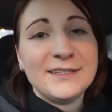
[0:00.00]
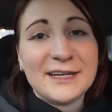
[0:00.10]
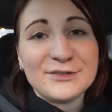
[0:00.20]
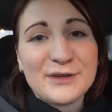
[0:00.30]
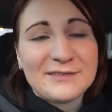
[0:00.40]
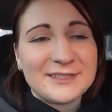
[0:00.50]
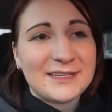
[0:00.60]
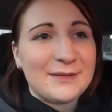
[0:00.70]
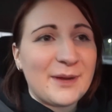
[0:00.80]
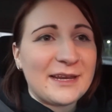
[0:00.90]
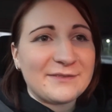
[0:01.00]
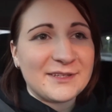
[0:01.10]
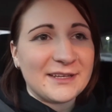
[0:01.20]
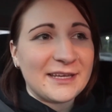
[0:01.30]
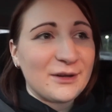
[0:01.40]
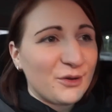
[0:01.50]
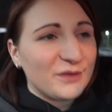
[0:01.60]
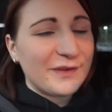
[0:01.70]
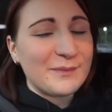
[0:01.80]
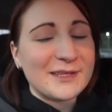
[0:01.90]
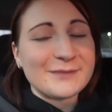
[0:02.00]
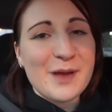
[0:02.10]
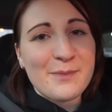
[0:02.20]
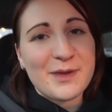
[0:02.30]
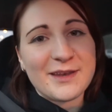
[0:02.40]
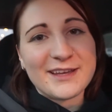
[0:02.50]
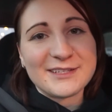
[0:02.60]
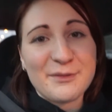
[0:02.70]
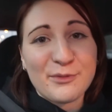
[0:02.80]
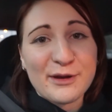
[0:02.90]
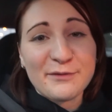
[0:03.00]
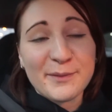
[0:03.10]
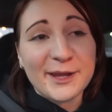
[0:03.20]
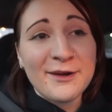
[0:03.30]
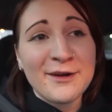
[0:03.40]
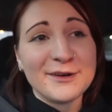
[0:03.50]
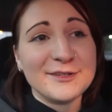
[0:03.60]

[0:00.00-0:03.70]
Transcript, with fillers: Yeah, Travis said he might have to get a hold of him because it might be a nice upgrade for my car.